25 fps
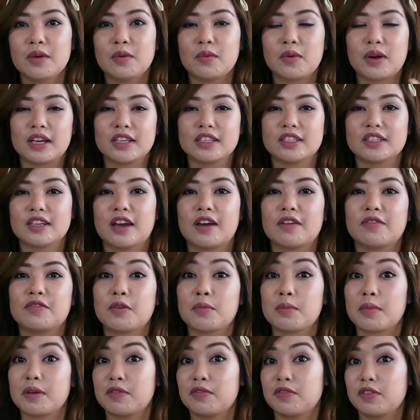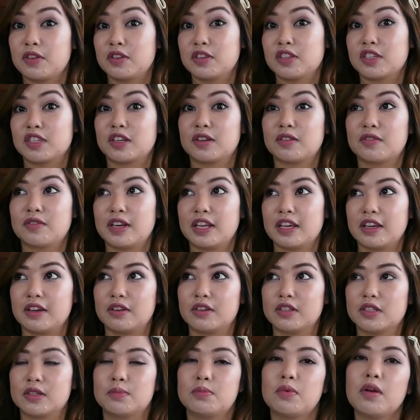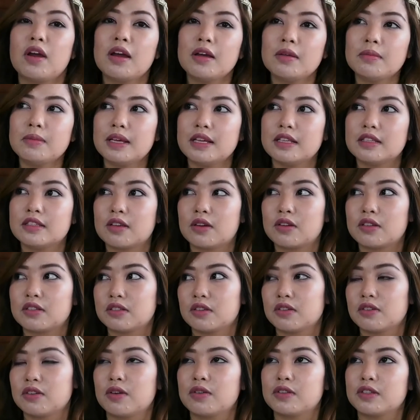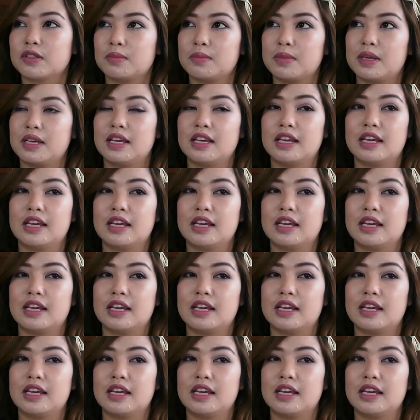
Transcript: watch out for my future videos probably it's also going to be